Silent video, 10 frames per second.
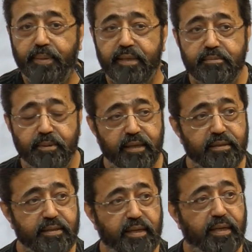best way
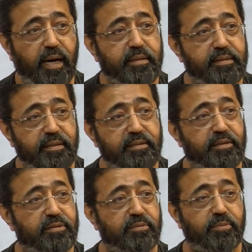to seek answers
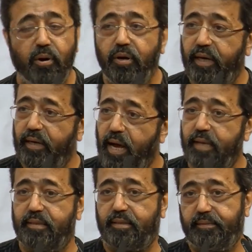is to walk and
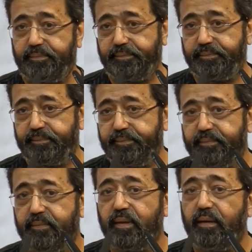ask.
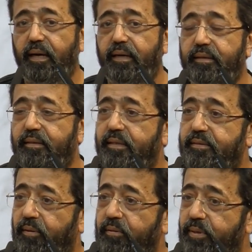And
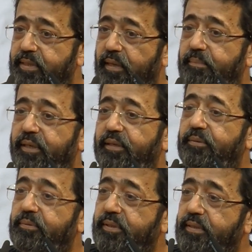there's always somebody
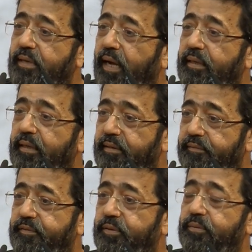who is kind
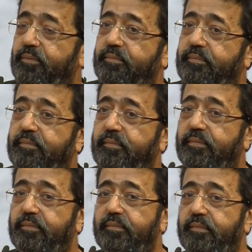enough to
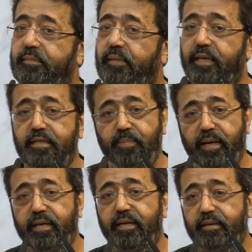
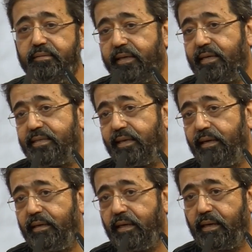explain and at least
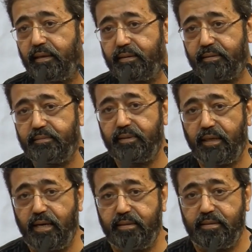indicate
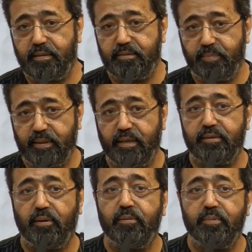the answers, but
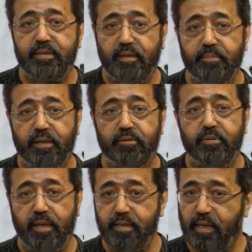there's always somebody who
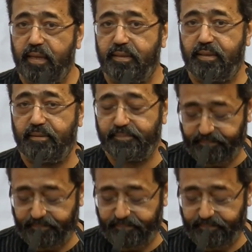does answer.